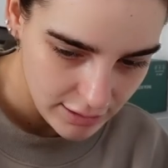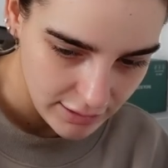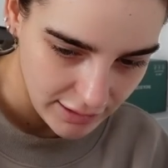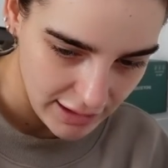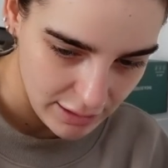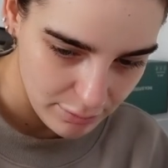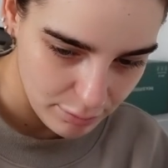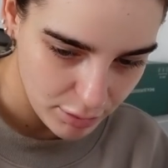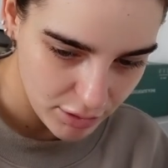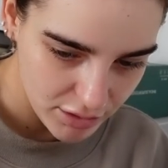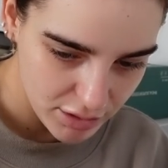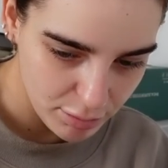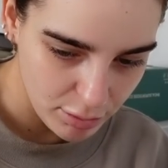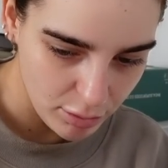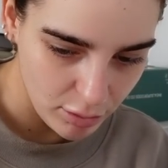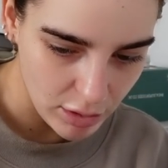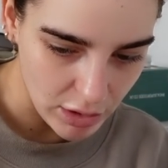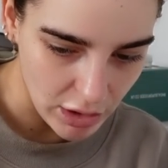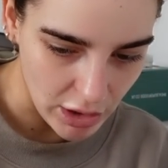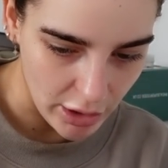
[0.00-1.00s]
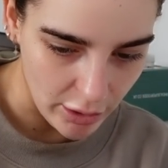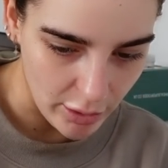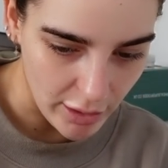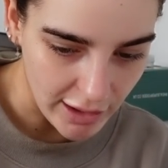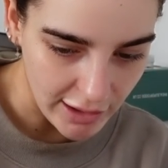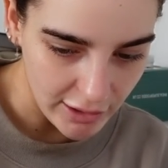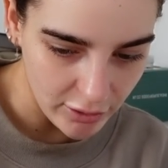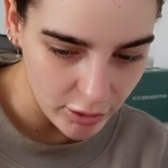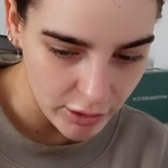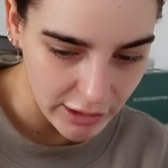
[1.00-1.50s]
The Impossible Glow
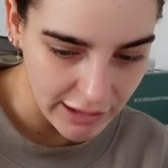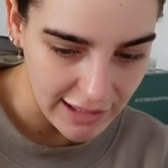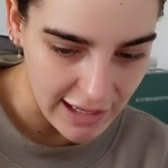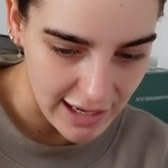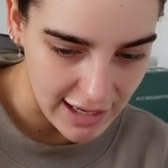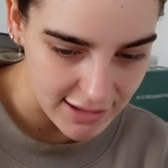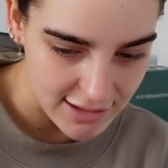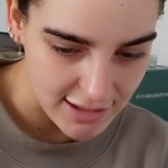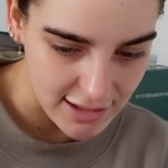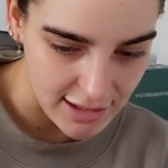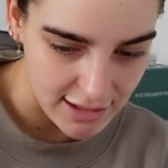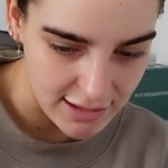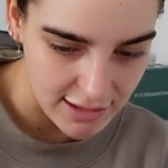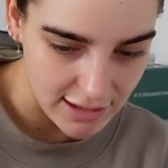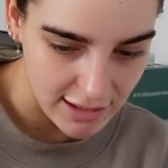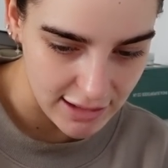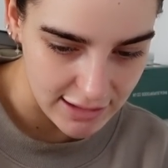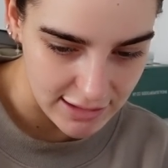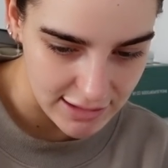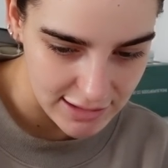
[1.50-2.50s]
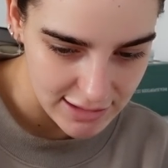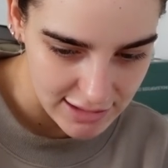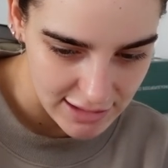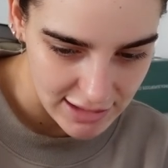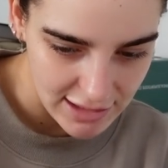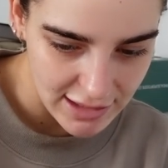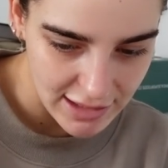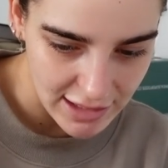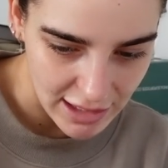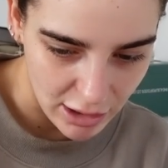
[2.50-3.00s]
Hyaluronic Acid and
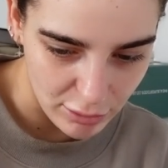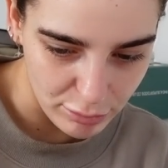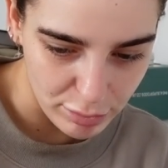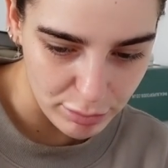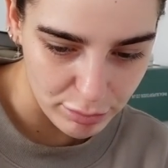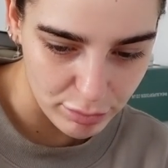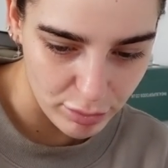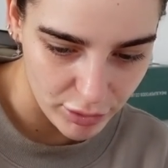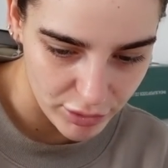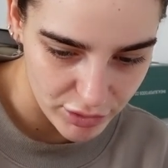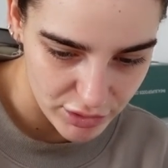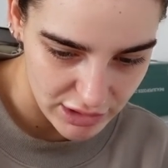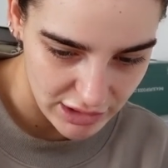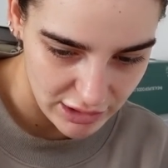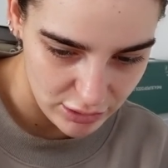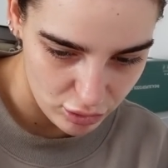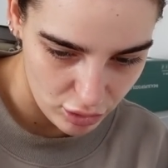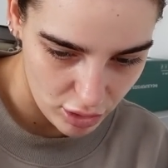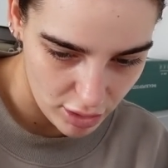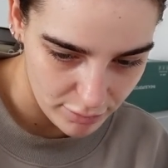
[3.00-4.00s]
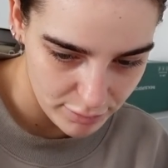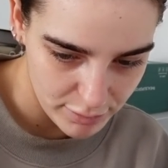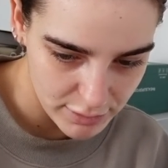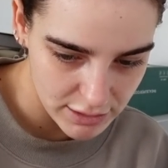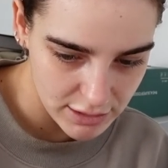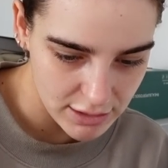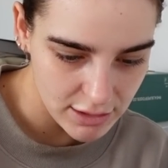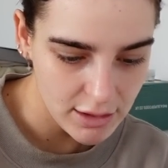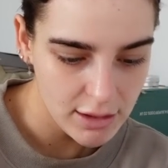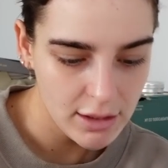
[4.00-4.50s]
Sea Kelp Bronzing
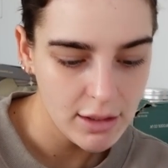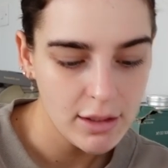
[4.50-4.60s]
Drops.